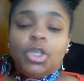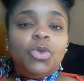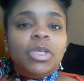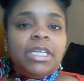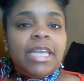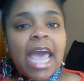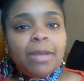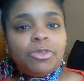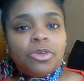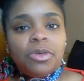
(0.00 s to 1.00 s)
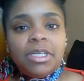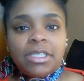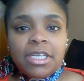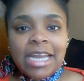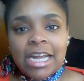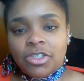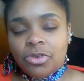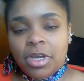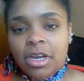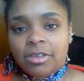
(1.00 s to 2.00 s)
Newly Natural. It's a
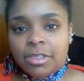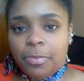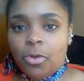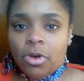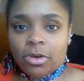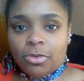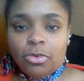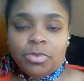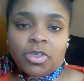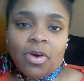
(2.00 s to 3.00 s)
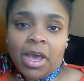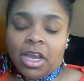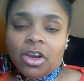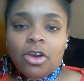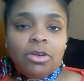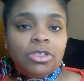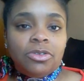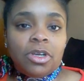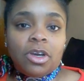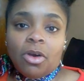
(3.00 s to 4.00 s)
natural hair support group. So I encourage
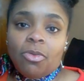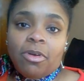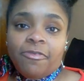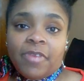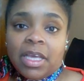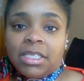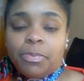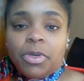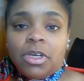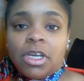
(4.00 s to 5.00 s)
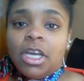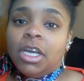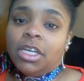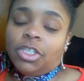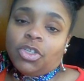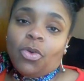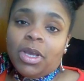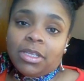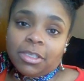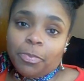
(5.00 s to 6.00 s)
you to go on Facebook,
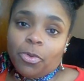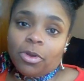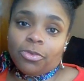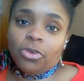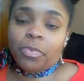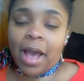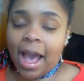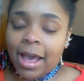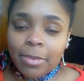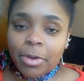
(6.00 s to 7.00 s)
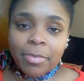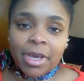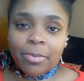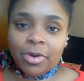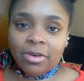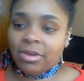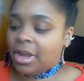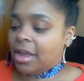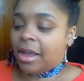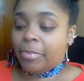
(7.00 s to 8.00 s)
join the support group. I am a member.
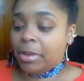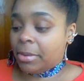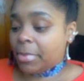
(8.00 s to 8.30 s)
I've been a